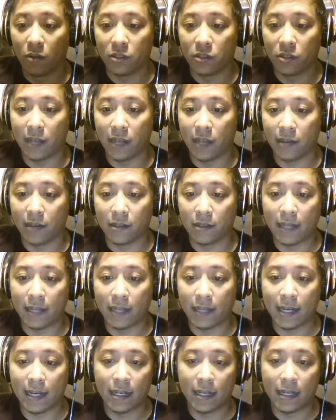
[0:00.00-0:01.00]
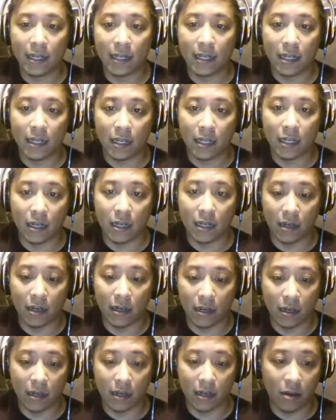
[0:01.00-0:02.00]
download that,
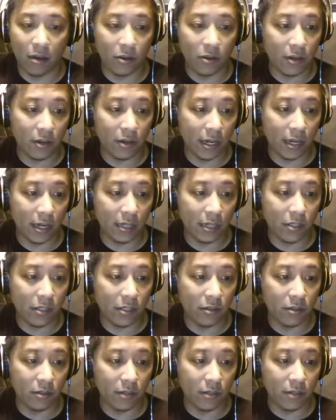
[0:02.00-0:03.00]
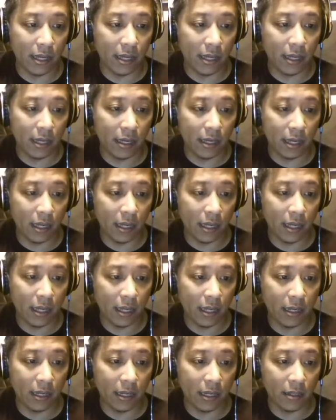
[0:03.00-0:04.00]
all you got to do then
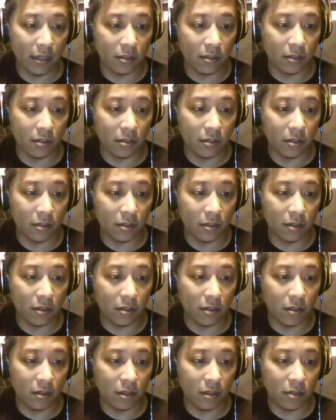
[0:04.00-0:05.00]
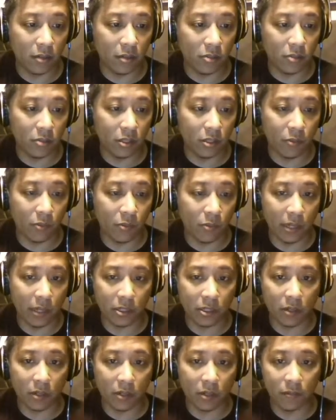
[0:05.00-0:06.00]
is go to your
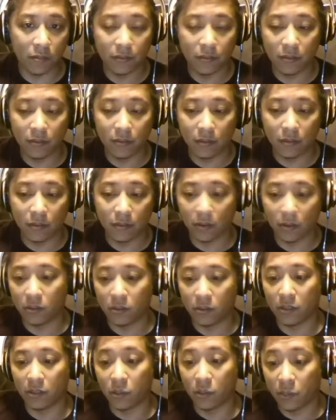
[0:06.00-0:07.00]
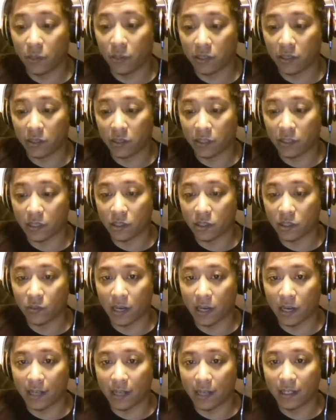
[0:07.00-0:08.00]
picture, go to your new picture you've
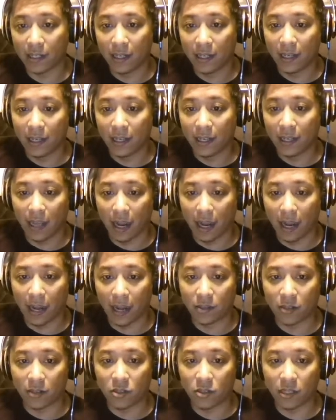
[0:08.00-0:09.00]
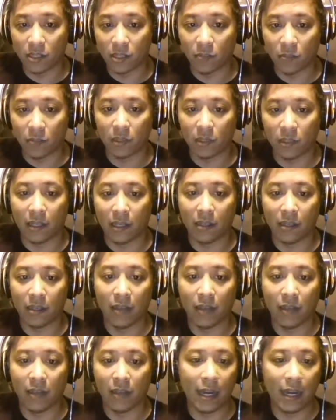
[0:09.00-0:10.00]
got, and simply
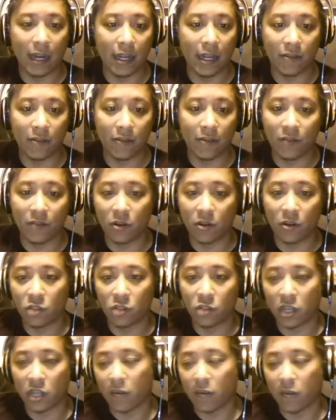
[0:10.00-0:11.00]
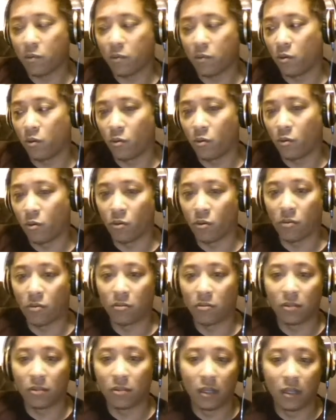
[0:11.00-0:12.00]
edit it in Photoshop
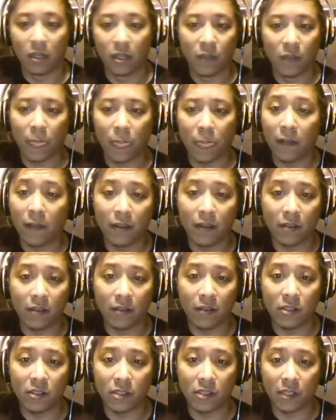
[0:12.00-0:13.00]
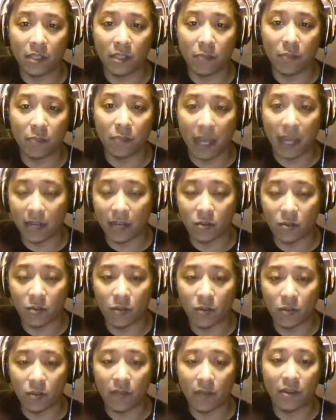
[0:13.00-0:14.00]
or literally just in Paint or
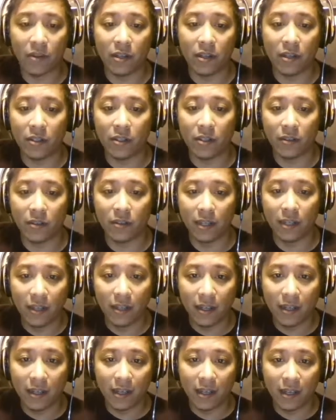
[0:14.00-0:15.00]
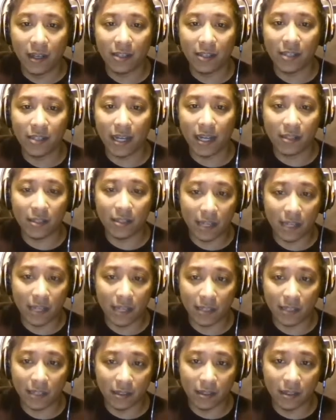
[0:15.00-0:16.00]
whatever you could do, and just add a
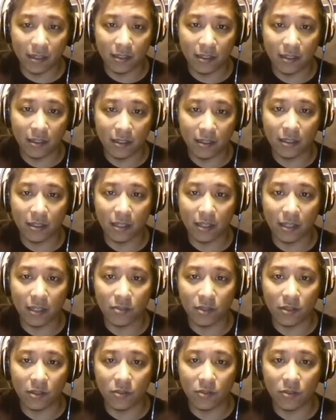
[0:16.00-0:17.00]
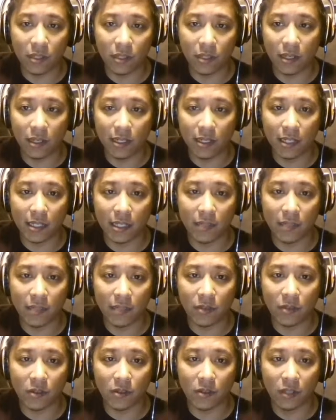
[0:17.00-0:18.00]
size. It's really not that
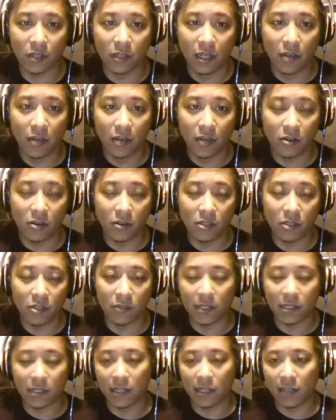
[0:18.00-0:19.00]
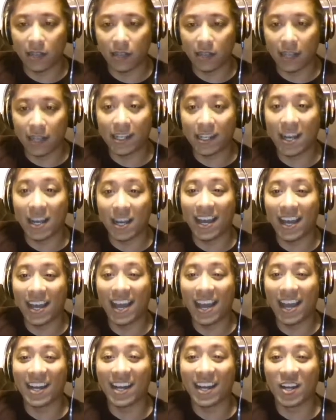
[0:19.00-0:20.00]
difficult. Or excuse me, size.
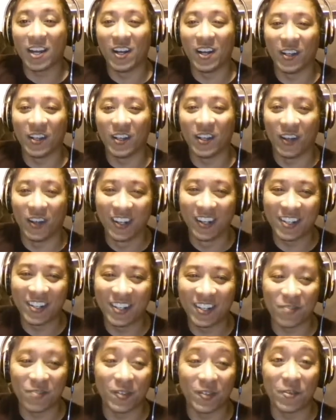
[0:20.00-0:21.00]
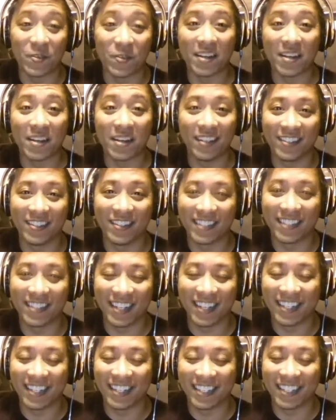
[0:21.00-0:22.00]
Add a color, because we're doing colors. It's
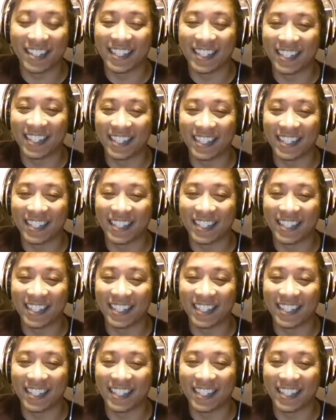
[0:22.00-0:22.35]
not the size.